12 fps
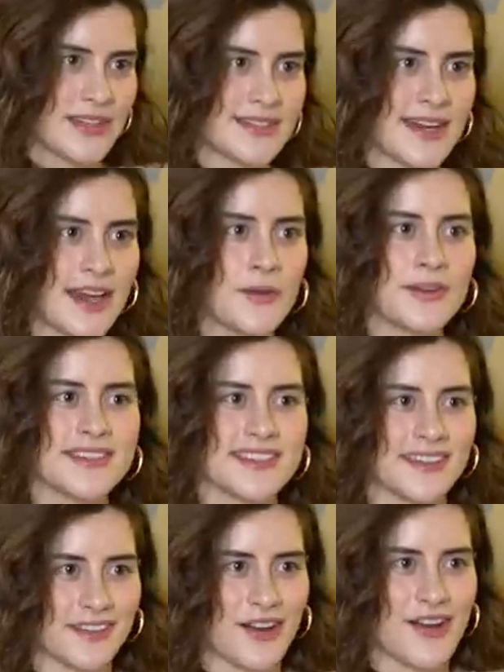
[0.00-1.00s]
waste, I was
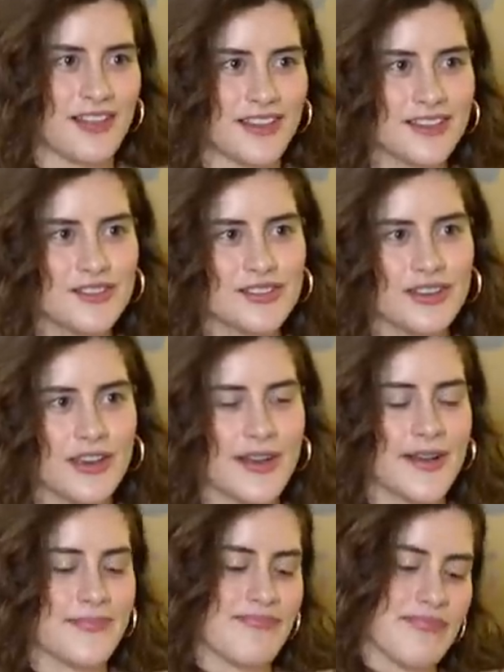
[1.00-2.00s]
in college,
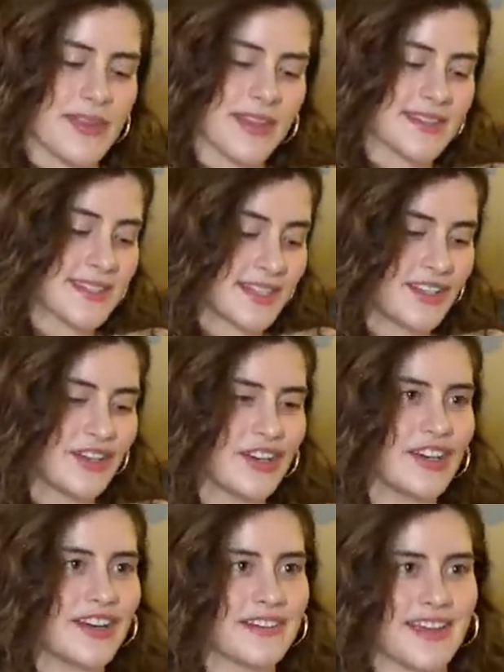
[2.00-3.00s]
um, a
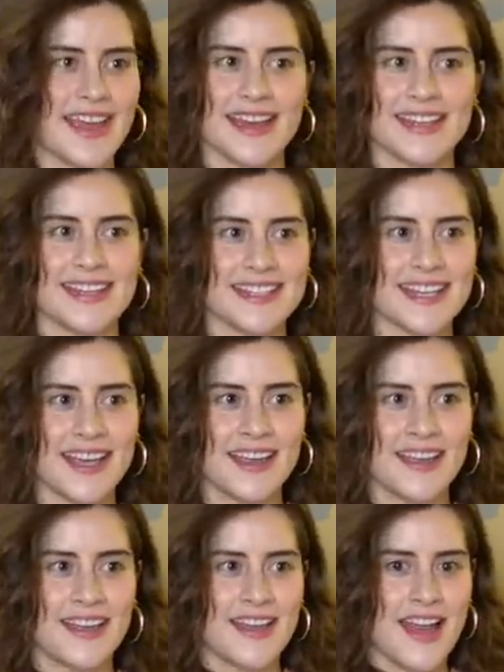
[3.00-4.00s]
senior, and
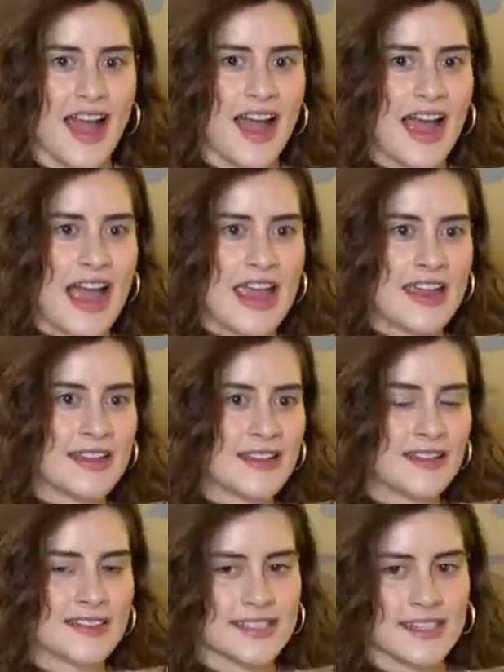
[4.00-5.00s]

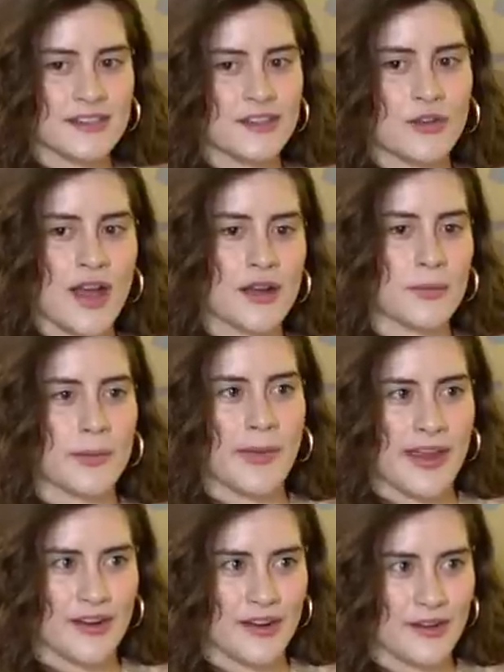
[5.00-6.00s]
I didn't know how to
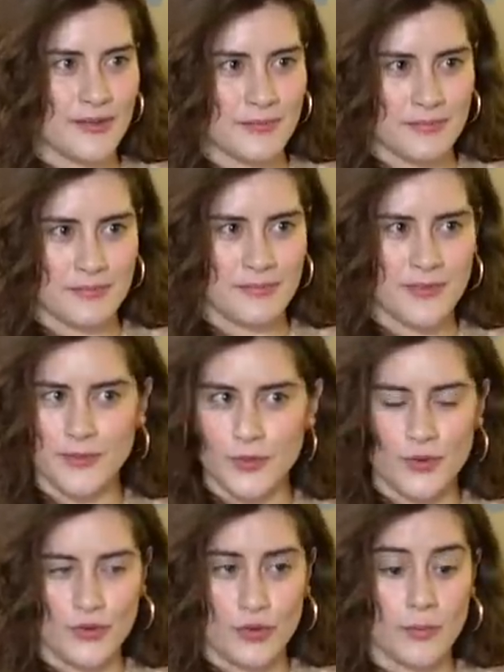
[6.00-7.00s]
prepare
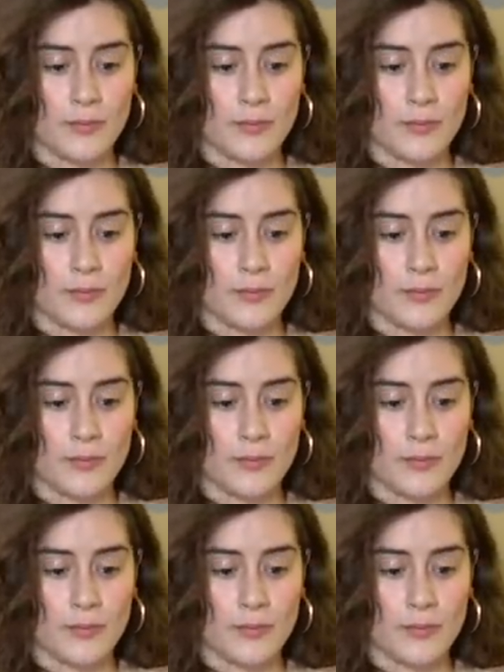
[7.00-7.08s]
food